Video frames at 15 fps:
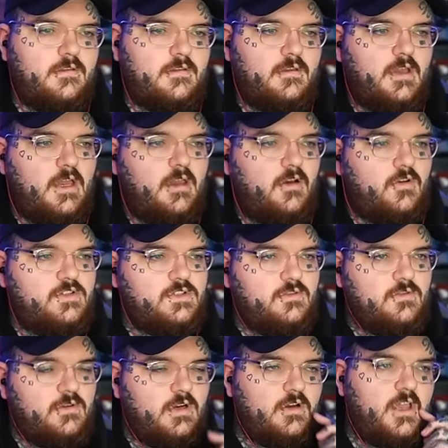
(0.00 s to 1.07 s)
I
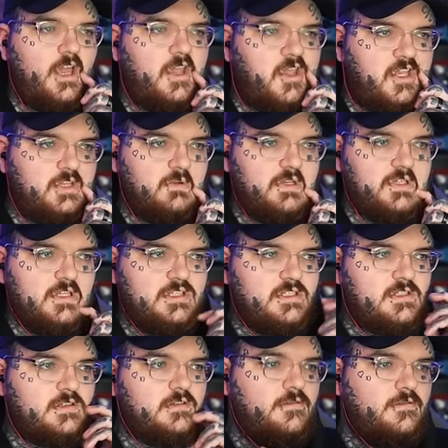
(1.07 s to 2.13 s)
also okay. He
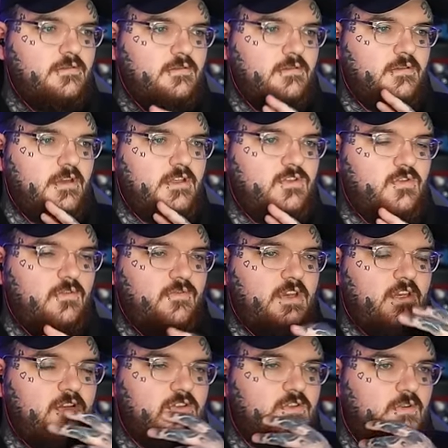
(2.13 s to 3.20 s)
switches into a
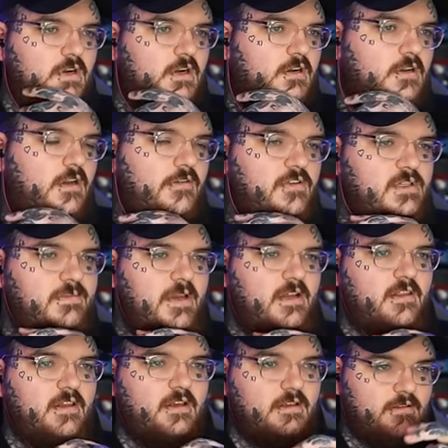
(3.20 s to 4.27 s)
Venusaur. I respect
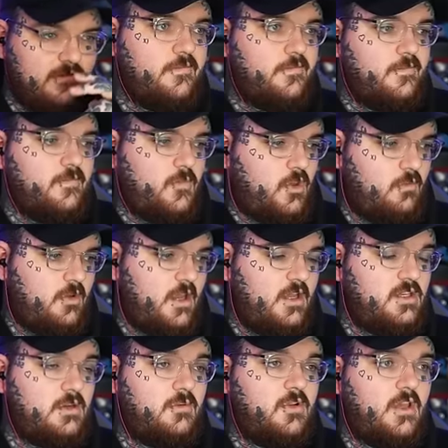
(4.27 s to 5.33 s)
that. Can we get a
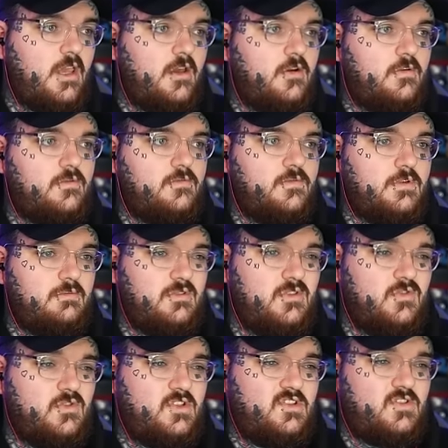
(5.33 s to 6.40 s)
double KO?
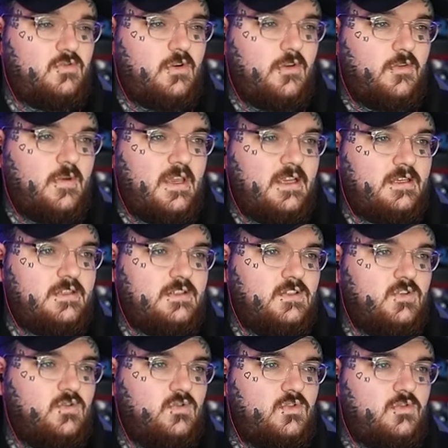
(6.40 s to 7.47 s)
Do, do two earthquakes?
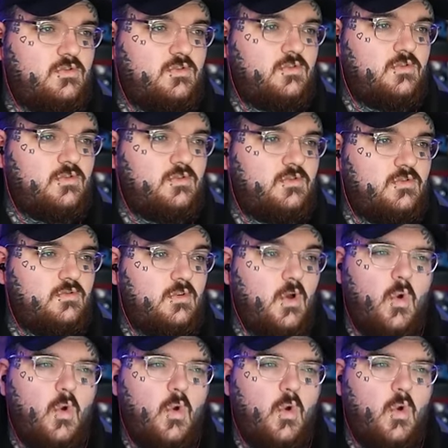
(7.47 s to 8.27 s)
Two, two, two, two, two, two.